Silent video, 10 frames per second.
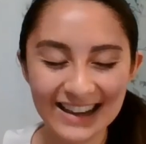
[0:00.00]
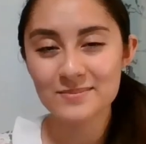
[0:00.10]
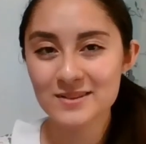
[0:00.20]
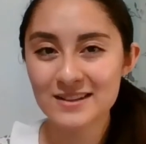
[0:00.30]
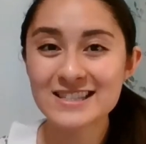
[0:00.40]

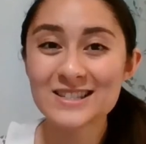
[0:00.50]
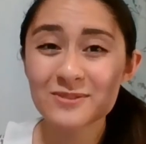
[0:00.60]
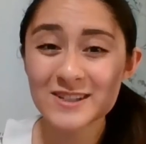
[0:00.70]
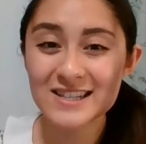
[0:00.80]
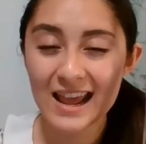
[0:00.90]
So that's it for
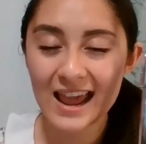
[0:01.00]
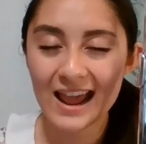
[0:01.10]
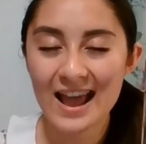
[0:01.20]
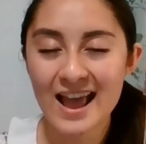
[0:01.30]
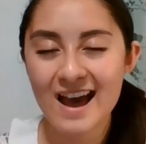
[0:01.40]
today.
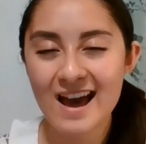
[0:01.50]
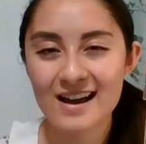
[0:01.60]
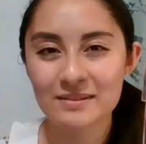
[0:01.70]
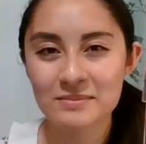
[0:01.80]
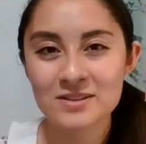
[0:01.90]

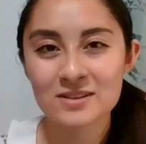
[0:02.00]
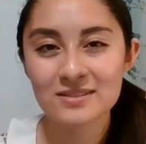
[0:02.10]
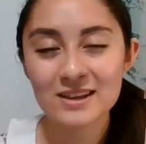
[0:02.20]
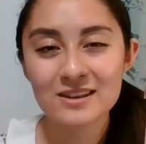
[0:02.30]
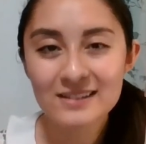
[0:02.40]
Um, so
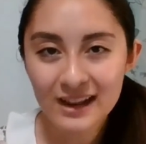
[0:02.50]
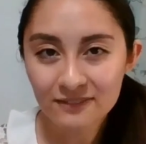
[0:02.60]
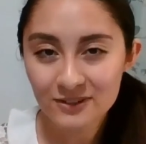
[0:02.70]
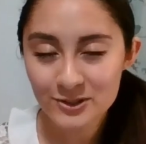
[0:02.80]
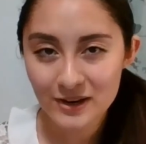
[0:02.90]
thank you again
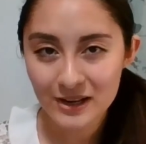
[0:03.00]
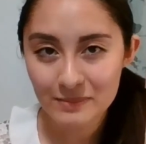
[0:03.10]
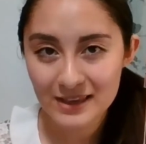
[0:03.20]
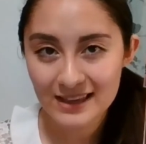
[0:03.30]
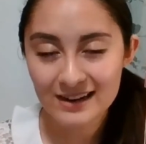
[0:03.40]
for joining
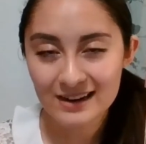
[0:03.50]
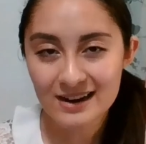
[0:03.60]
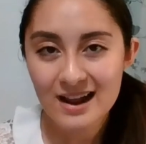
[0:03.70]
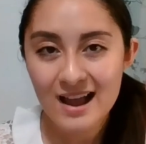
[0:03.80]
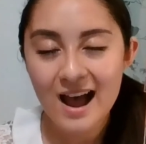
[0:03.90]
me here.
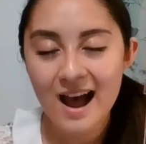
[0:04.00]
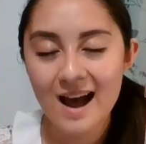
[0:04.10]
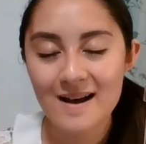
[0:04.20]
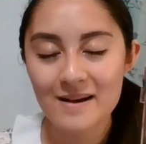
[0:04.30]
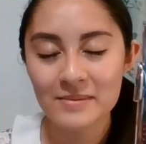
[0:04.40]

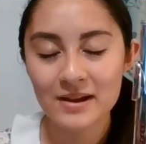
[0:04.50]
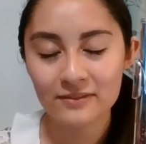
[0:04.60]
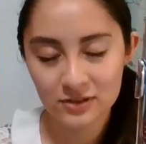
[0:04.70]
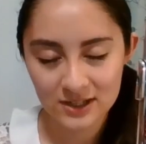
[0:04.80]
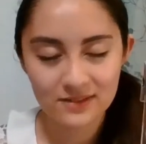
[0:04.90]
Um, of
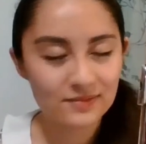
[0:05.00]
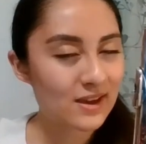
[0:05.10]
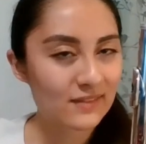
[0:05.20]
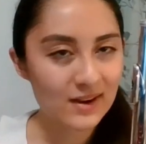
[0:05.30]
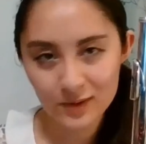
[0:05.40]
course, if you
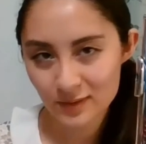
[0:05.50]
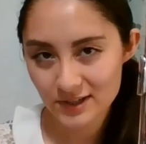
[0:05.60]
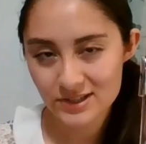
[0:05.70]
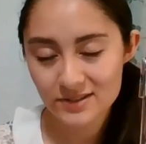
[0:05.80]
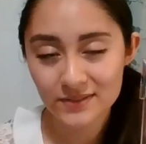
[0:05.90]
have any
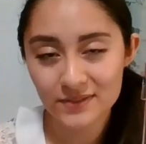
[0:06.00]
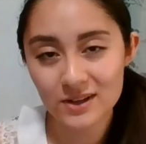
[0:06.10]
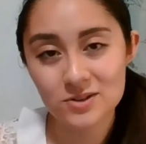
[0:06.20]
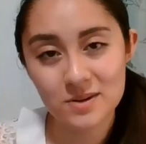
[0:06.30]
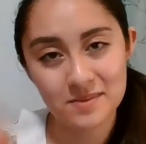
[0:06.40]
questions, feel free to
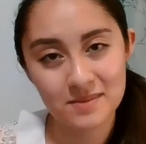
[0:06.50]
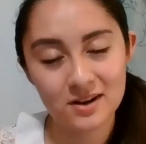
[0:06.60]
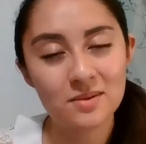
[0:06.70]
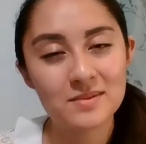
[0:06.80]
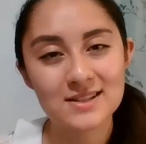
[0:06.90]
drop them in the
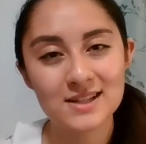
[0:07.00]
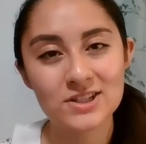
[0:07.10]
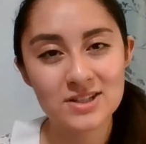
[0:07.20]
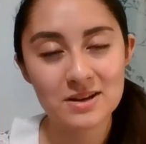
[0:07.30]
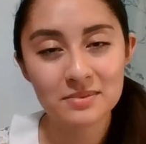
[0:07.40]
comment section
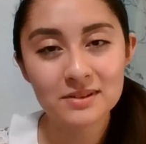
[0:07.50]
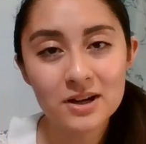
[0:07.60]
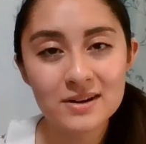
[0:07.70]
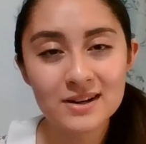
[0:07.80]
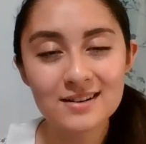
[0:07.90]
down below.
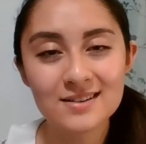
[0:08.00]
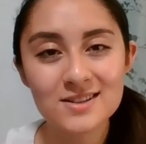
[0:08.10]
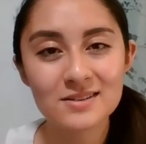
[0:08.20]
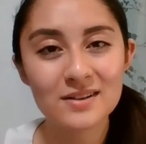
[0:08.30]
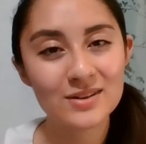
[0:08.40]
And also,
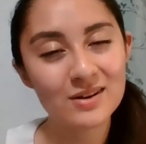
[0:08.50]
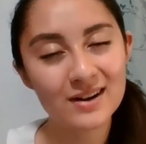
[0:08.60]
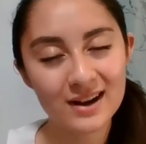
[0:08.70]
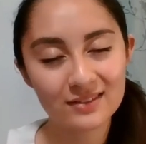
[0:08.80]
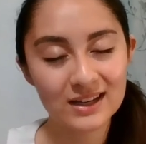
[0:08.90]
if you are
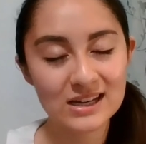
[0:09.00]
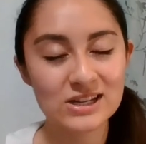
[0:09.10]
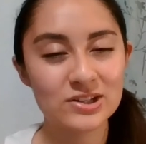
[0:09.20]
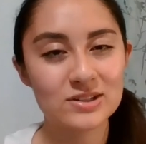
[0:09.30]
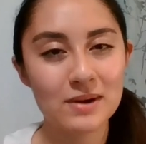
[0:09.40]
having any
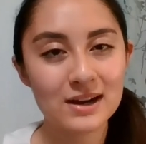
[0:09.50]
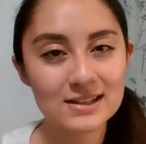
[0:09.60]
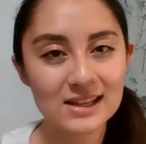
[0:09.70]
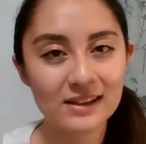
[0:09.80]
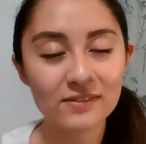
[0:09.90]
issues
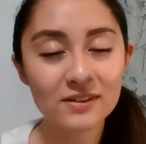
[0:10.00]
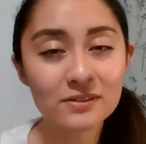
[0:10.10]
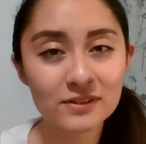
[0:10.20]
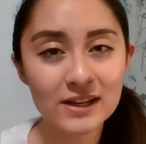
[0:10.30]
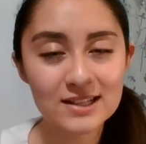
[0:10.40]
practicing, feel
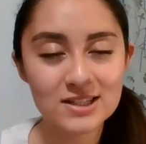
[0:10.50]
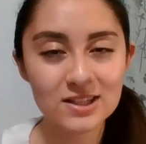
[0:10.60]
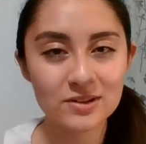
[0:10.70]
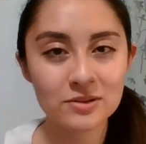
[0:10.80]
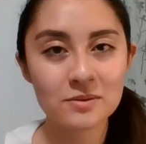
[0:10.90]
free
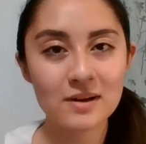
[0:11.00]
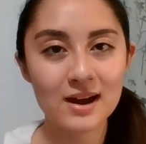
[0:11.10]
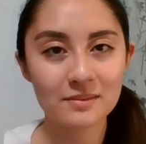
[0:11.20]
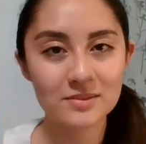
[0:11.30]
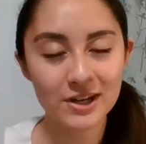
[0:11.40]
to
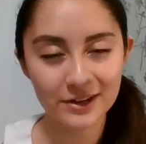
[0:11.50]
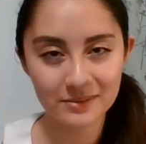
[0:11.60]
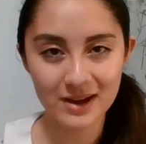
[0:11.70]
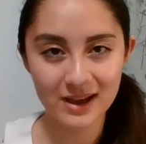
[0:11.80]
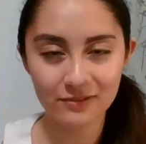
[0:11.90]
um, check out
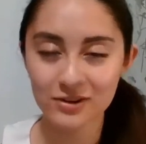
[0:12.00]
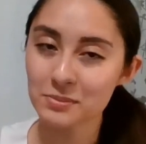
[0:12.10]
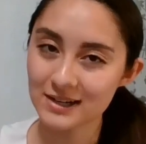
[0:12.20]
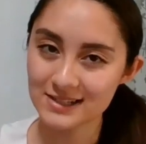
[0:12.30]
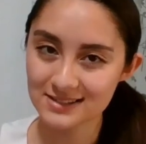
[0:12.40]
my free
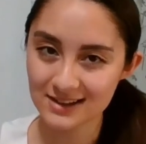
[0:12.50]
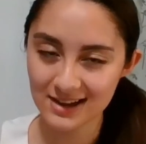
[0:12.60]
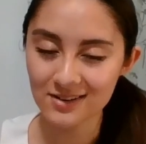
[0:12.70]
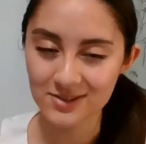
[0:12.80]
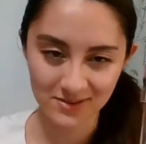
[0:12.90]
practice guide,
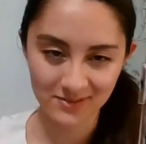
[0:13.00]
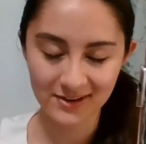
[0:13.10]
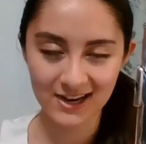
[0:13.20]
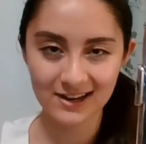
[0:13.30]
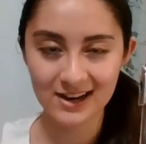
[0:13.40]
also
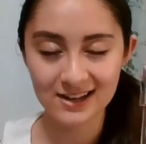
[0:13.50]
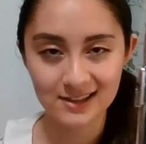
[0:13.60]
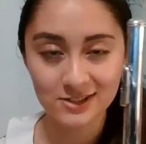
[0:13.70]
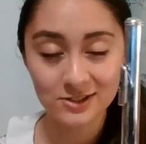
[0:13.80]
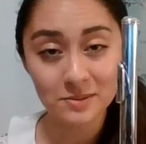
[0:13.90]
located in the
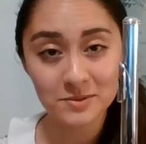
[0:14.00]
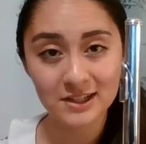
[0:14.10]
description.